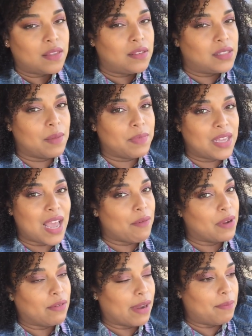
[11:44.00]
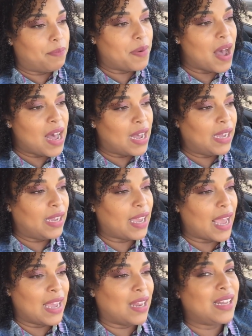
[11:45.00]
Something I regret buying,
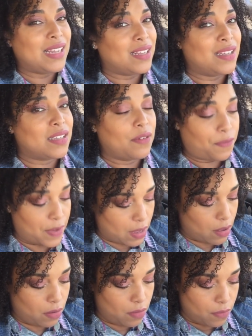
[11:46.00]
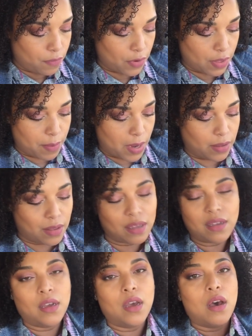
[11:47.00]
and it is a fail for the month.
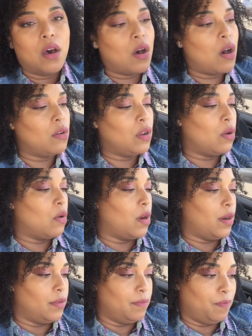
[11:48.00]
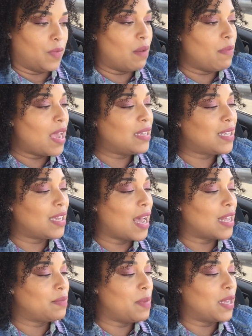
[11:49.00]
Oh Lord. Amazing
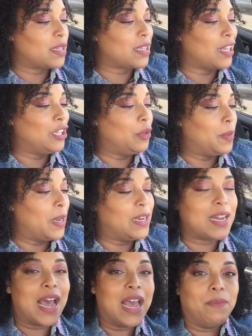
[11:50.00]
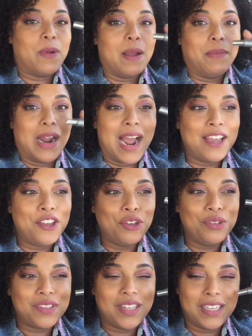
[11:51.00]
Cosmetics Illuminate Eye Primer. I
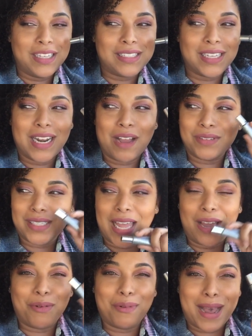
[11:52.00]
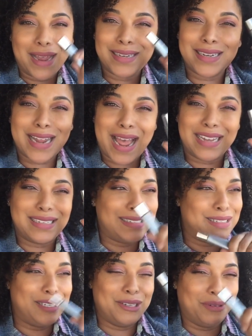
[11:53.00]
used this and I was like, why did I
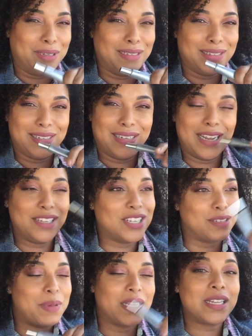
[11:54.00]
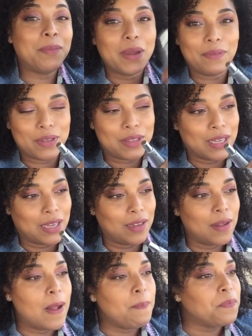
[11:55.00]
do it? It just messed up
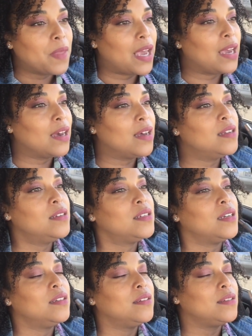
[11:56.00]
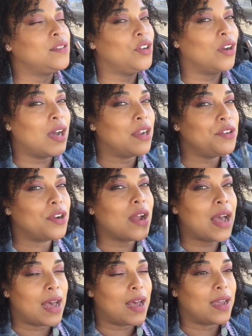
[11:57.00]
everything. And your under
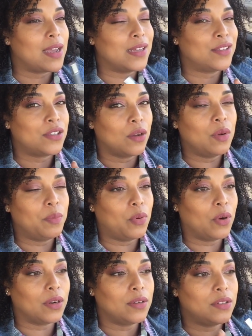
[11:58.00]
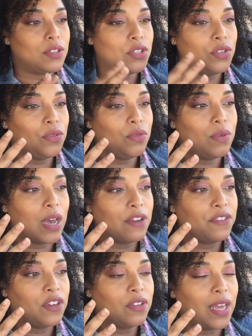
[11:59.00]
eye is so important to,
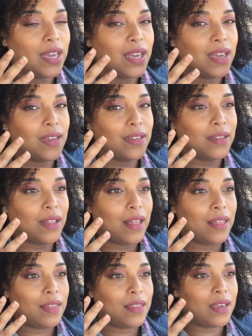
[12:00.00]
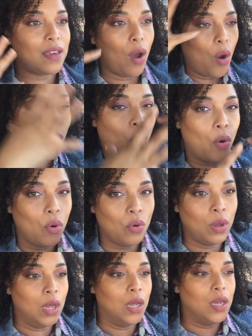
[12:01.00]
I feel like, the
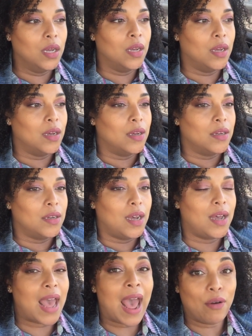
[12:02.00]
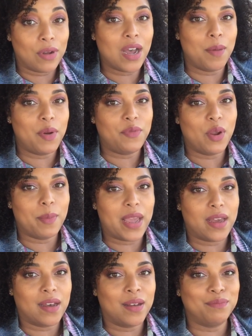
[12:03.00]
whole outcome of your
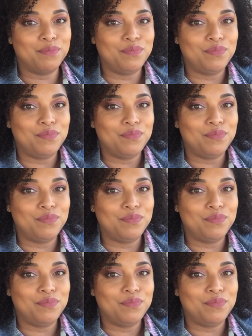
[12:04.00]
makeup.